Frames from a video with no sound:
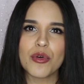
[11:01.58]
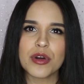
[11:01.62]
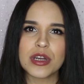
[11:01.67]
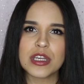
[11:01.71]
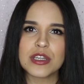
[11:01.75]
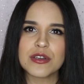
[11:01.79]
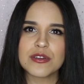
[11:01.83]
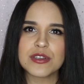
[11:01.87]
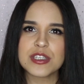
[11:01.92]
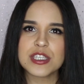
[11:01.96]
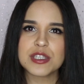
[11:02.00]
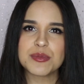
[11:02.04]
in
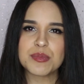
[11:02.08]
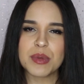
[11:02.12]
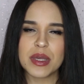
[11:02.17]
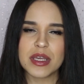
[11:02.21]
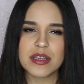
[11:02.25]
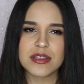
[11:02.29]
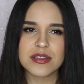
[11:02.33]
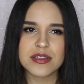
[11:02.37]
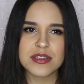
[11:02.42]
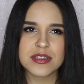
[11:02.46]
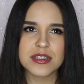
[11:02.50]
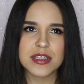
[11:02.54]
your
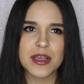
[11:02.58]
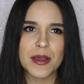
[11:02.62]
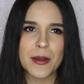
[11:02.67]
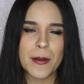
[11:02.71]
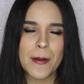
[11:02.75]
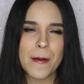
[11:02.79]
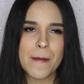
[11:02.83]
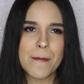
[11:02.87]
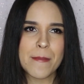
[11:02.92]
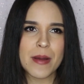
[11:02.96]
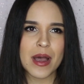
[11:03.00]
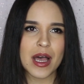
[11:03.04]
space.
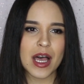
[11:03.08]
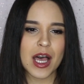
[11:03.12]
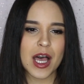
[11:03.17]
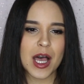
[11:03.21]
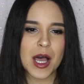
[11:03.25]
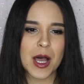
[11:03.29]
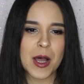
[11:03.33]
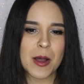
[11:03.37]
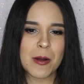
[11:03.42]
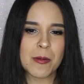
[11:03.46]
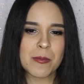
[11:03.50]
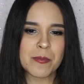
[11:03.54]

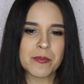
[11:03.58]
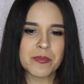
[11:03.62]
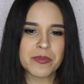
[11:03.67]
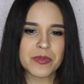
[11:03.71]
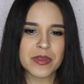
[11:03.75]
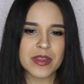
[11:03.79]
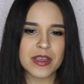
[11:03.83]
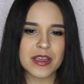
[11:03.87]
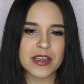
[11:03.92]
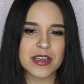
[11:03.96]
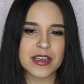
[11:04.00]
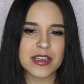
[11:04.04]

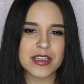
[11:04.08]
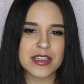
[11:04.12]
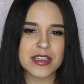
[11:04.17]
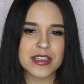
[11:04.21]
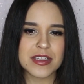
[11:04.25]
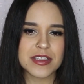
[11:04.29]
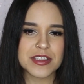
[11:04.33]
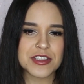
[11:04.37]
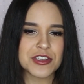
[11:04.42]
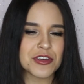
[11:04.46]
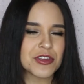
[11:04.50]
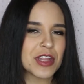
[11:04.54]

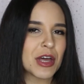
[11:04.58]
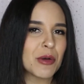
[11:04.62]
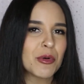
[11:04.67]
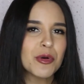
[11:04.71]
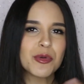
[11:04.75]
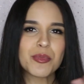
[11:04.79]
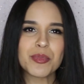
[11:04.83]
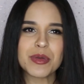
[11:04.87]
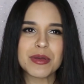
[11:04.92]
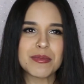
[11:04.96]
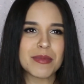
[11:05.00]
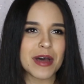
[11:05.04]
So that
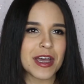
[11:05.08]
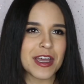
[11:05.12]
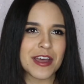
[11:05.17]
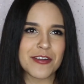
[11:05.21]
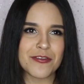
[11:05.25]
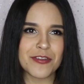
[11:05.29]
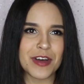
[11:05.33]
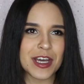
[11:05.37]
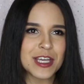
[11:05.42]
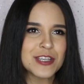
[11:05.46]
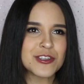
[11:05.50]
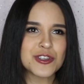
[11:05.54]
would be my
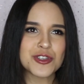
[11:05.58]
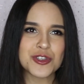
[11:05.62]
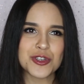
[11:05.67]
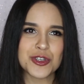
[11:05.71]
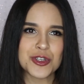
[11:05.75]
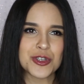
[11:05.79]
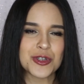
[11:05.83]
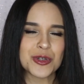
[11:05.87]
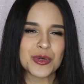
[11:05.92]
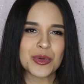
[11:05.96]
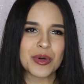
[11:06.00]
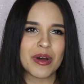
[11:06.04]
advice to
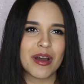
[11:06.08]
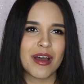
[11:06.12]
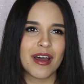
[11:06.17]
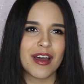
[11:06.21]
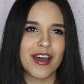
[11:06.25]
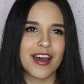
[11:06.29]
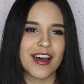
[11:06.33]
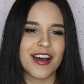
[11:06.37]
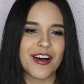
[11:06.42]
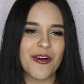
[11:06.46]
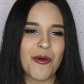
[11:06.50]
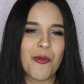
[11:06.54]
you.
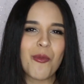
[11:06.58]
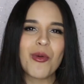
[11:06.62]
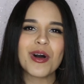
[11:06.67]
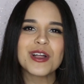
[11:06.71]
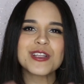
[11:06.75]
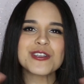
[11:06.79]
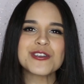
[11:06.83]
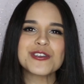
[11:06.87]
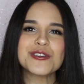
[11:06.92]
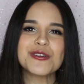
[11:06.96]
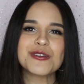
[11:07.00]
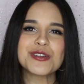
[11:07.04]

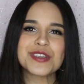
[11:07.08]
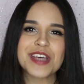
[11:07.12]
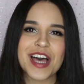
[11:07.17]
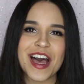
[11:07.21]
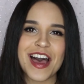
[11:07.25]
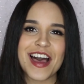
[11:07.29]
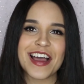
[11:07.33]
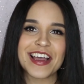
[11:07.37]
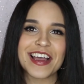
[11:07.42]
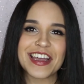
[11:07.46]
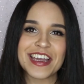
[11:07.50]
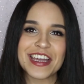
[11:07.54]
Once you
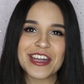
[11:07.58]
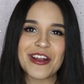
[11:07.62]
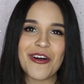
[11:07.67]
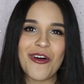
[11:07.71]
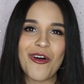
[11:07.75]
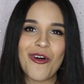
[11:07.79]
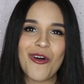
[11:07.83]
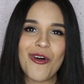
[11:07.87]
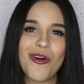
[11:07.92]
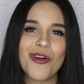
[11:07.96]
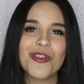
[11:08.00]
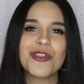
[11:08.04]
target
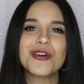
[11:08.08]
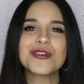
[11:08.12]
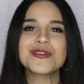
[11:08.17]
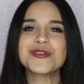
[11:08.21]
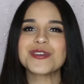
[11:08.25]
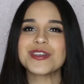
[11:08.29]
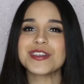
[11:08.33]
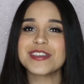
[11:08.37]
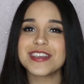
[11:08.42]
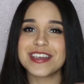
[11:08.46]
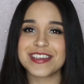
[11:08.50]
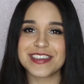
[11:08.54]
all those
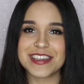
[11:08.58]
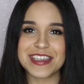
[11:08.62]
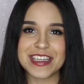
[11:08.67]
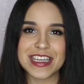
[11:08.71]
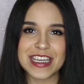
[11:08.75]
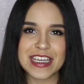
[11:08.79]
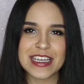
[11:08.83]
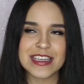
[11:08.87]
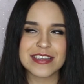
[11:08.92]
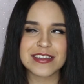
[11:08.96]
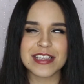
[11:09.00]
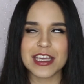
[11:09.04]

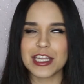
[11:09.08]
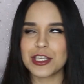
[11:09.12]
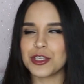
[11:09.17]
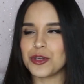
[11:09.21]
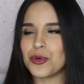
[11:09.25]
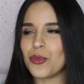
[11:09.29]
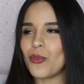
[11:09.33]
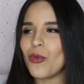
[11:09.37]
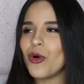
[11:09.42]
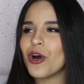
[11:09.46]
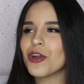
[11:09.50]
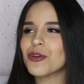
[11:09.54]
necessities and your
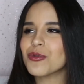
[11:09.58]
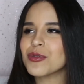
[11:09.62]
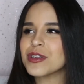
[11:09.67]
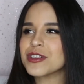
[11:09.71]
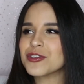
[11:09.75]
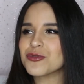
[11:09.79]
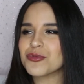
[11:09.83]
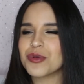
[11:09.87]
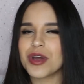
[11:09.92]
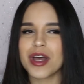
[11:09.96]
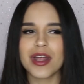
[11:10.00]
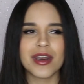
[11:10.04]
water is
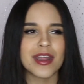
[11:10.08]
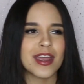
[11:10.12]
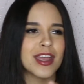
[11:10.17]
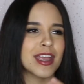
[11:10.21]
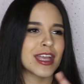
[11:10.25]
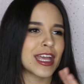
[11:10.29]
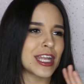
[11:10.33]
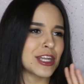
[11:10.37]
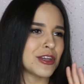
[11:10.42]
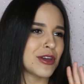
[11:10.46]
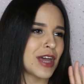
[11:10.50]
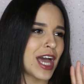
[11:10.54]
running
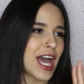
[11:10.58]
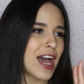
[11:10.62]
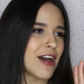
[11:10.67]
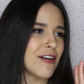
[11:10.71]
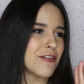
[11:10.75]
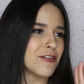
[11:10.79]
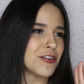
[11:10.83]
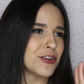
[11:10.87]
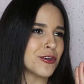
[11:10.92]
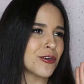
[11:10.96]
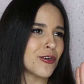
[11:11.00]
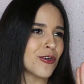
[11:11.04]
and you have
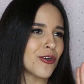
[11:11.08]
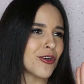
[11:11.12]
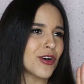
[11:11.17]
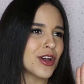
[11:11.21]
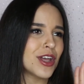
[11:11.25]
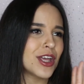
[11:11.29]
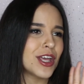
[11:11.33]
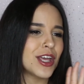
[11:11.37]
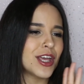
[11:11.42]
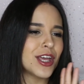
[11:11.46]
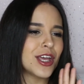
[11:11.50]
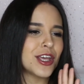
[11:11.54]
your
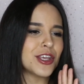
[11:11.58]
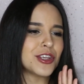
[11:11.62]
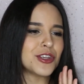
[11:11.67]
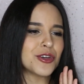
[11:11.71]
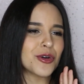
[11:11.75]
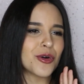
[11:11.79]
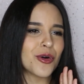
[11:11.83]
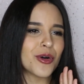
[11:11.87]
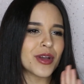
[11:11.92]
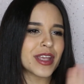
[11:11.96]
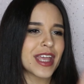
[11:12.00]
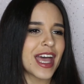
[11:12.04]

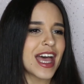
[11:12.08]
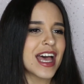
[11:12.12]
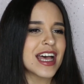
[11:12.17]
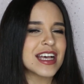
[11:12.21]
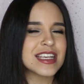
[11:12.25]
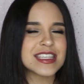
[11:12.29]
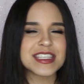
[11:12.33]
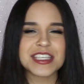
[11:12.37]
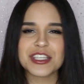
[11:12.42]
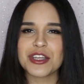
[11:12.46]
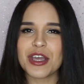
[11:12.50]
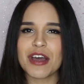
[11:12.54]

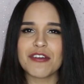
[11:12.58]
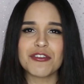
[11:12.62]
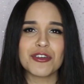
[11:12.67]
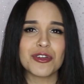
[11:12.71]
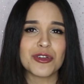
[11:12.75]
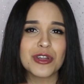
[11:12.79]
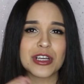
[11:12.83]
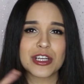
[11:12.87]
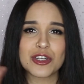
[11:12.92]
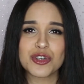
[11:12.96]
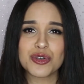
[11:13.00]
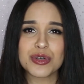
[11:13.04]
gas and you have your
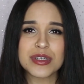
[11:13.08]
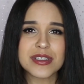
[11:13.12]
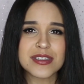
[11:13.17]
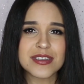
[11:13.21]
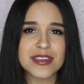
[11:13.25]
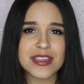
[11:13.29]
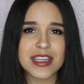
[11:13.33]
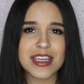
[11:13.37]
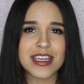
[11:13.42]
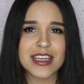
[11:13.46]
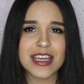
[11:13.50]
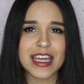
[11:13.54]

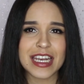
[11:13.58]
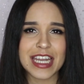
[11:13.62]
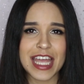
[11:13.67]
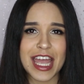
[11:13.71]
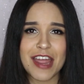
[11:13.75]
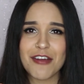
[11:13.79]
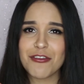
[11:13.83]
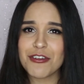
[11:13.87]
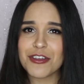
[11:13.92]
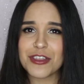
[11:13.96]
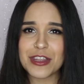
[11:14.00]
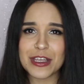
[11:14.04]
electricity and
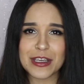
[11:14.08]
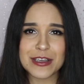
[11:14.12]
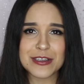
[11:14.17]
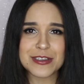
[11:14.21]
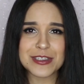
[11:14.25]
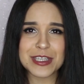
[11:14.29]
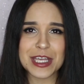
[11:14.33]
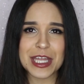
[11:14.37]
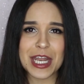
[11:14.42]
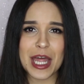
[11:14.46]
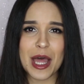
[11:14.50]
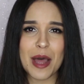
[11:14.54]
everything is
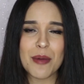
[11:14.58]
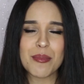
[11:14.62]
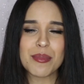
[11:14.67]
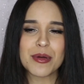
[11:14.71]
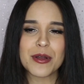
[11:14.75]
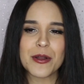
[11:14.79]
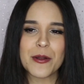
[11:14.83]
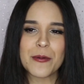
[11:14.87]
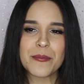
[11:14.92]
set up,